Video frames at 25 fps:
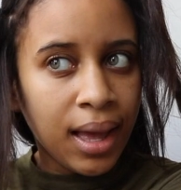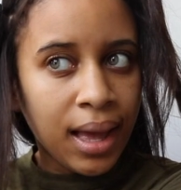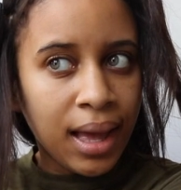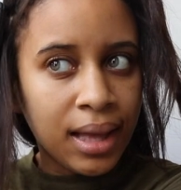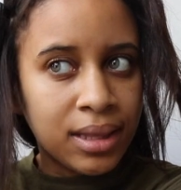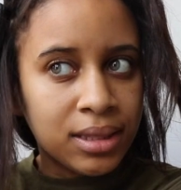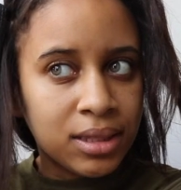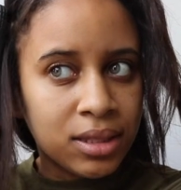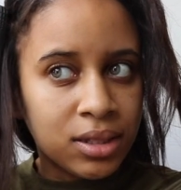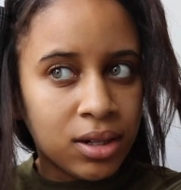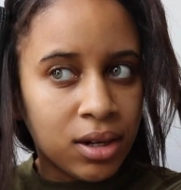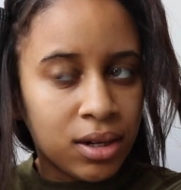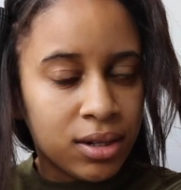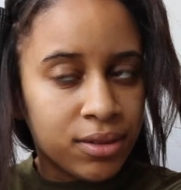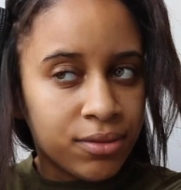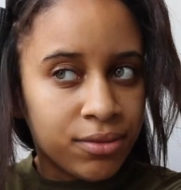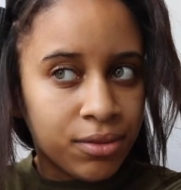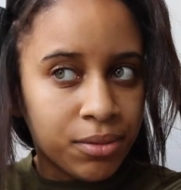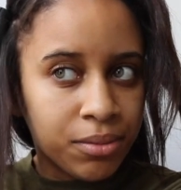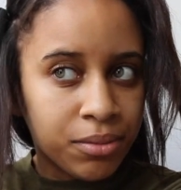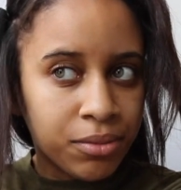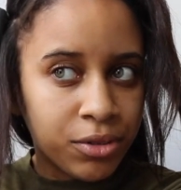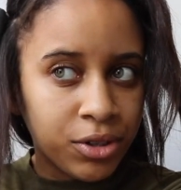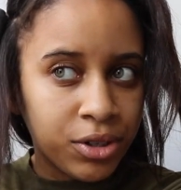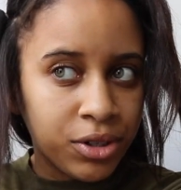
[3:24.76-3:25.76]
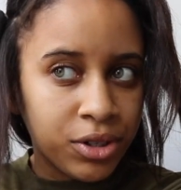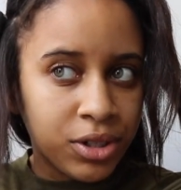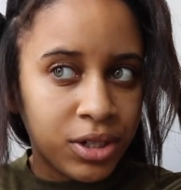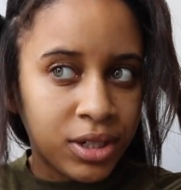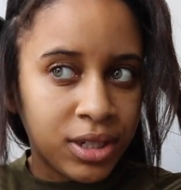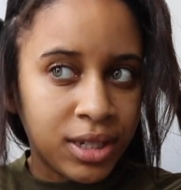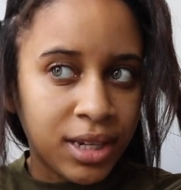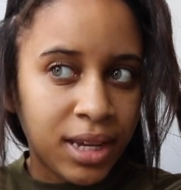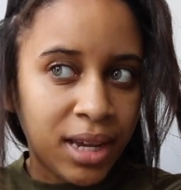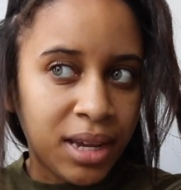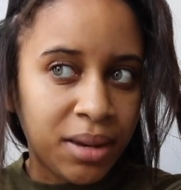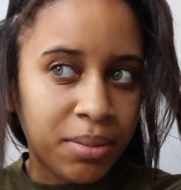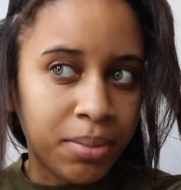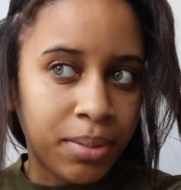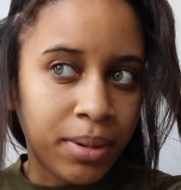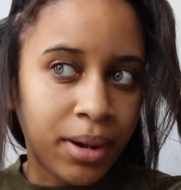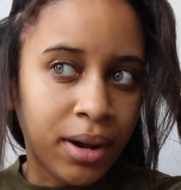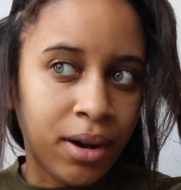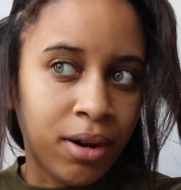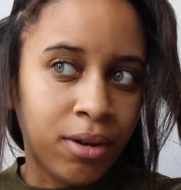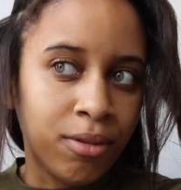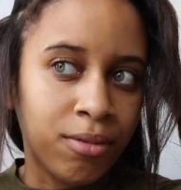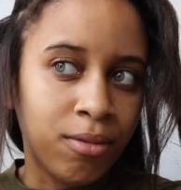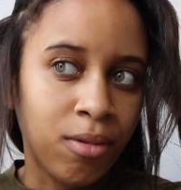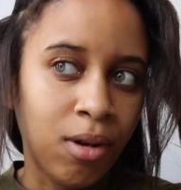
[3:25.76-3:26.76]
And starting from root to tip,
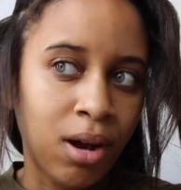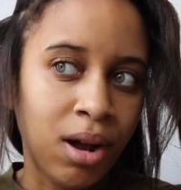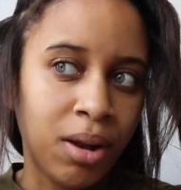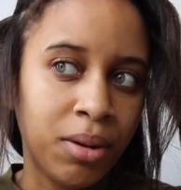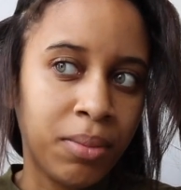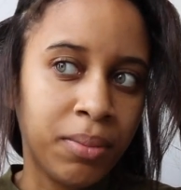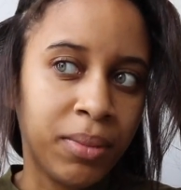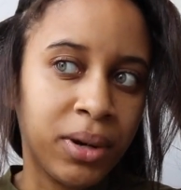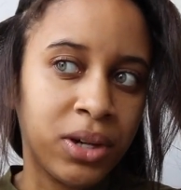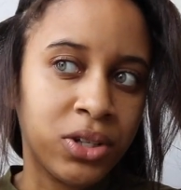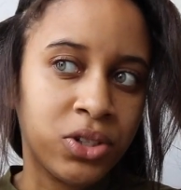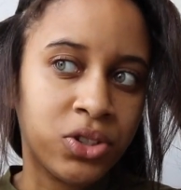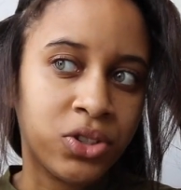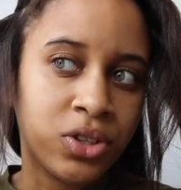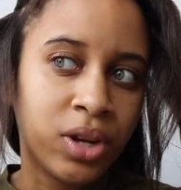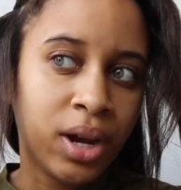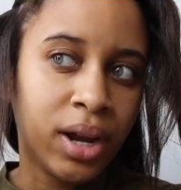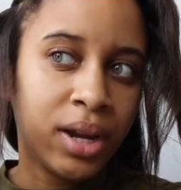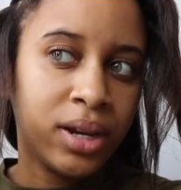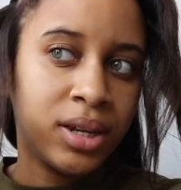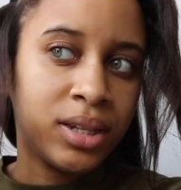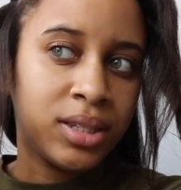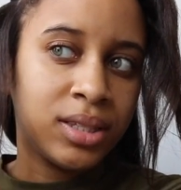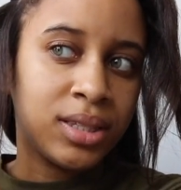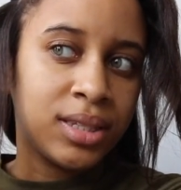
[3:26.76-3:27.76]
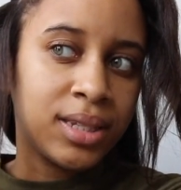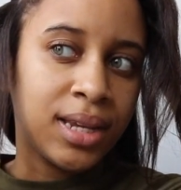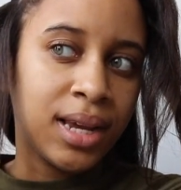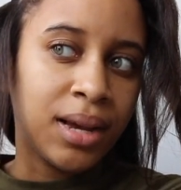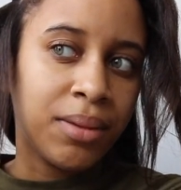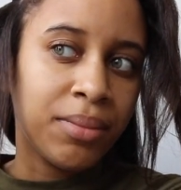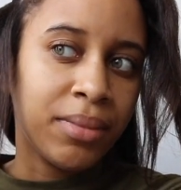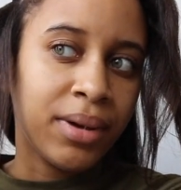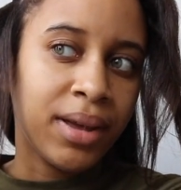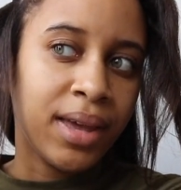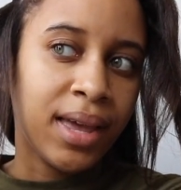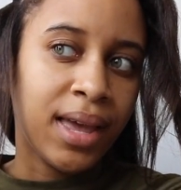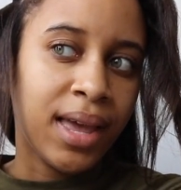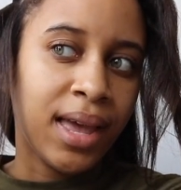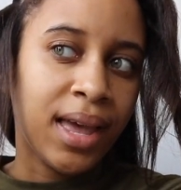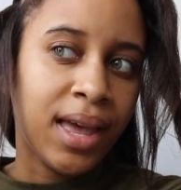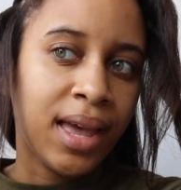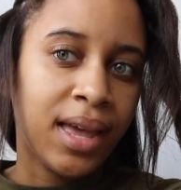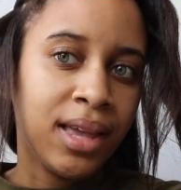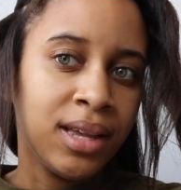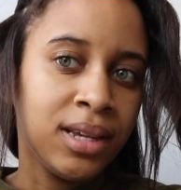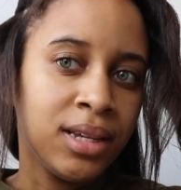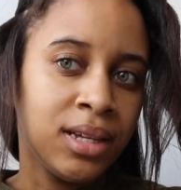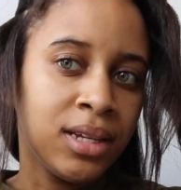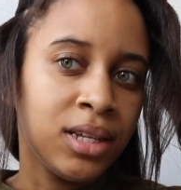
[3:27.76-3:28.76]
I'll run my straighteners down my
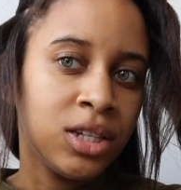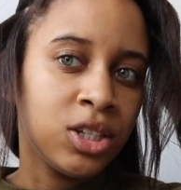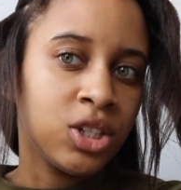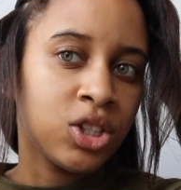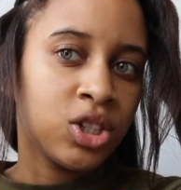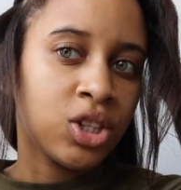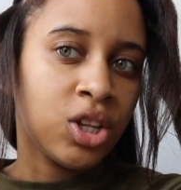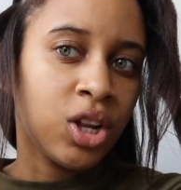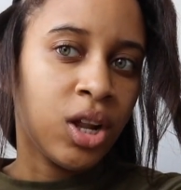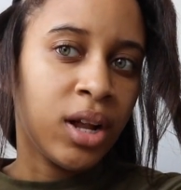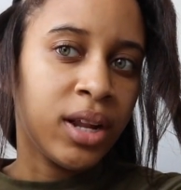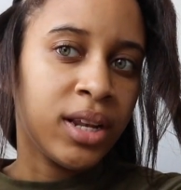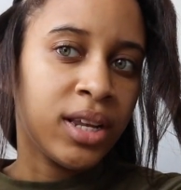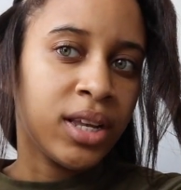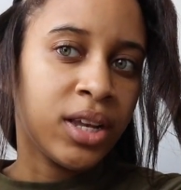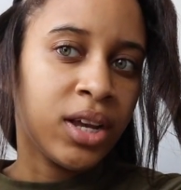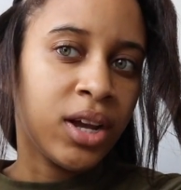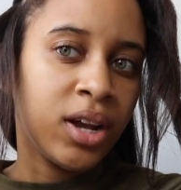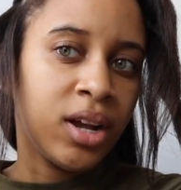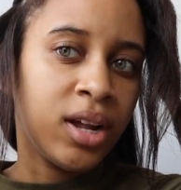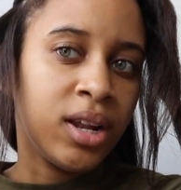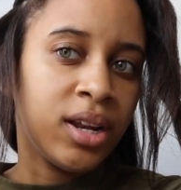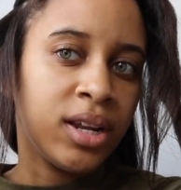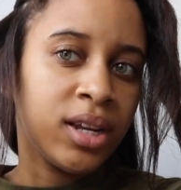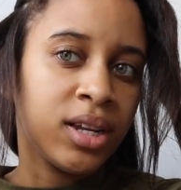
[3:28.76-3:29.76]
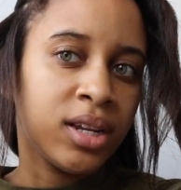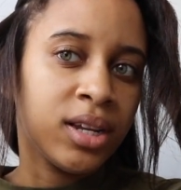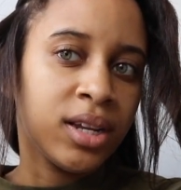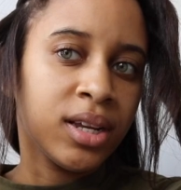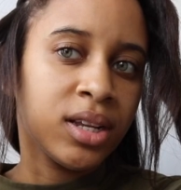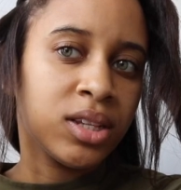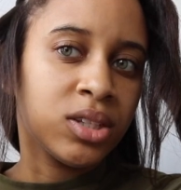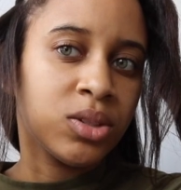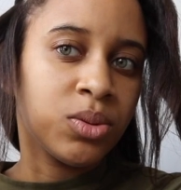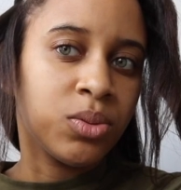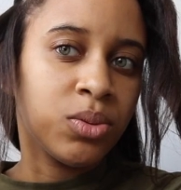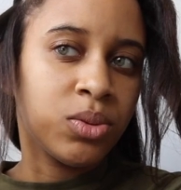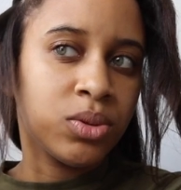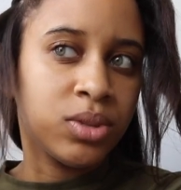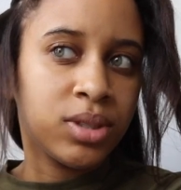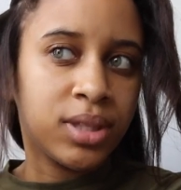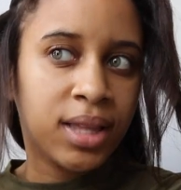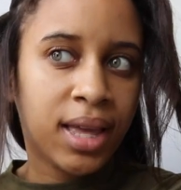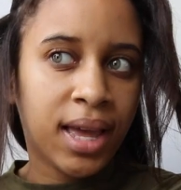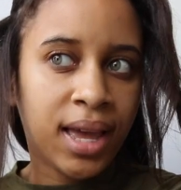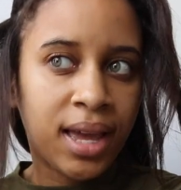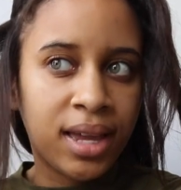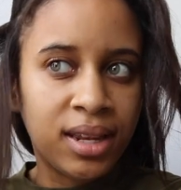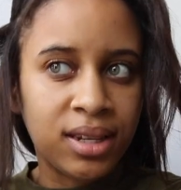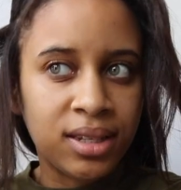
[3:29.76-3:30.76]
hair, slightly curling towards
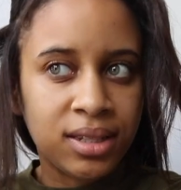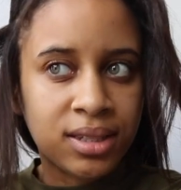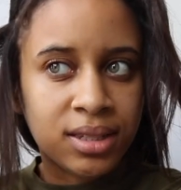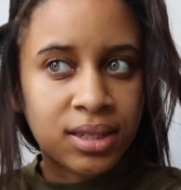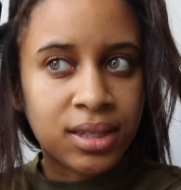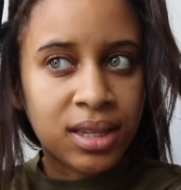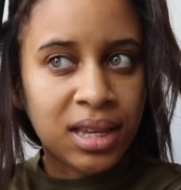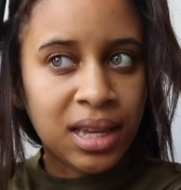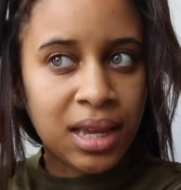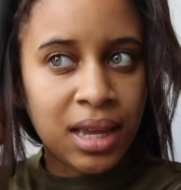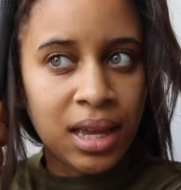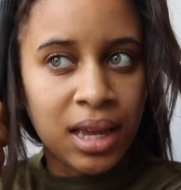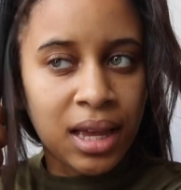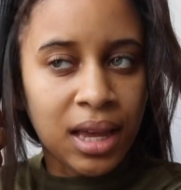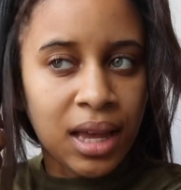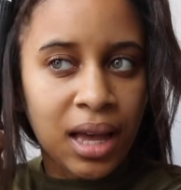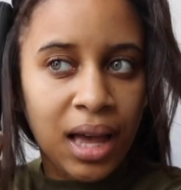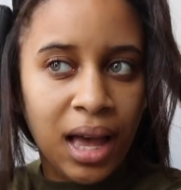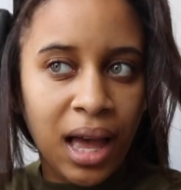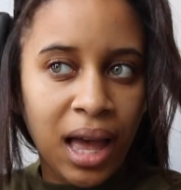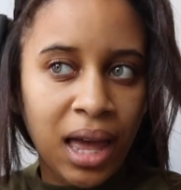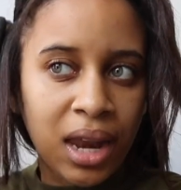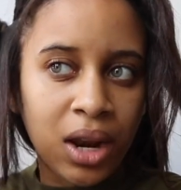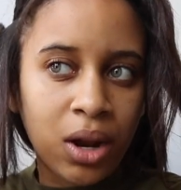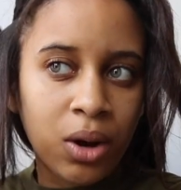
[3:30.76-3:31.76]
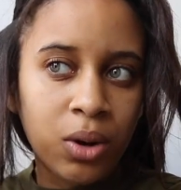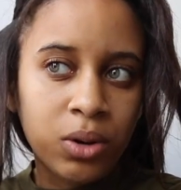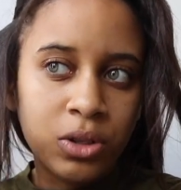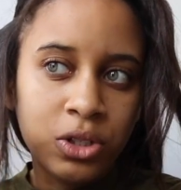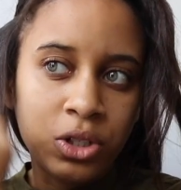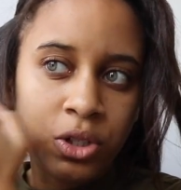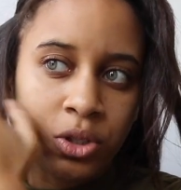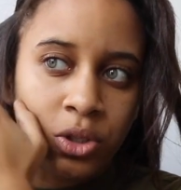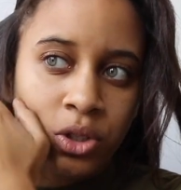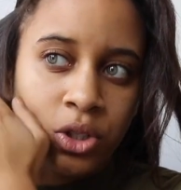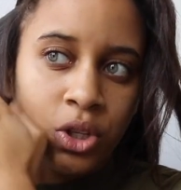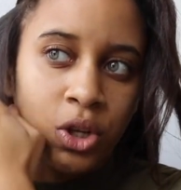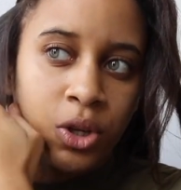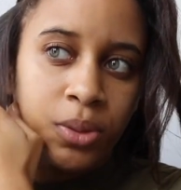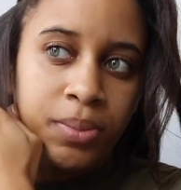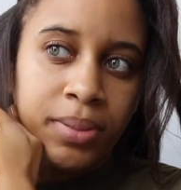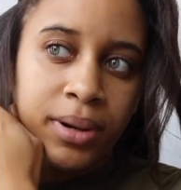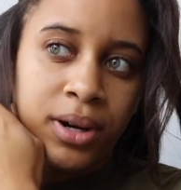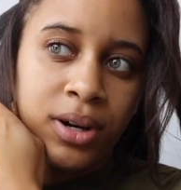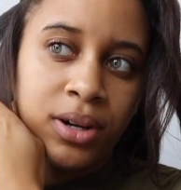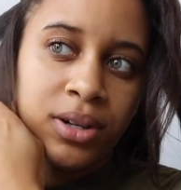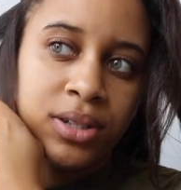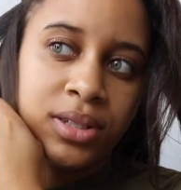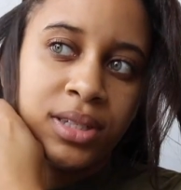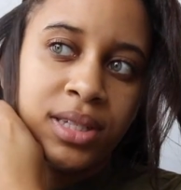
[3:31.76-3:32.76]
the ends, and I'll do two
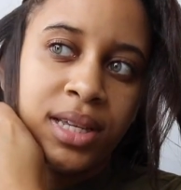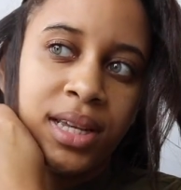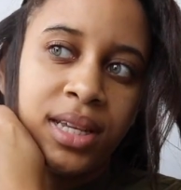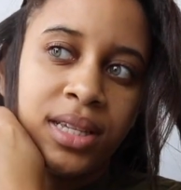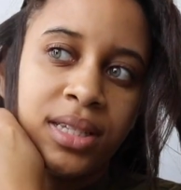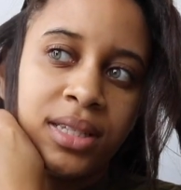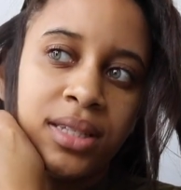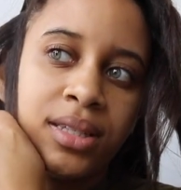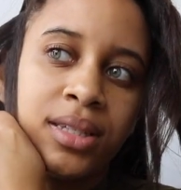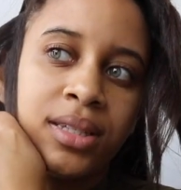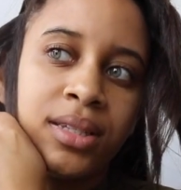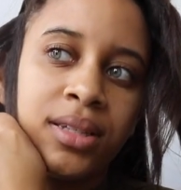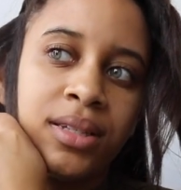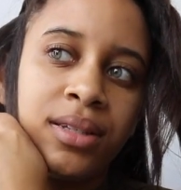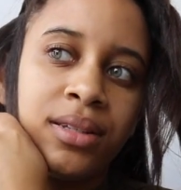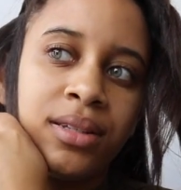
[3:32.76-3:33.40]
passes.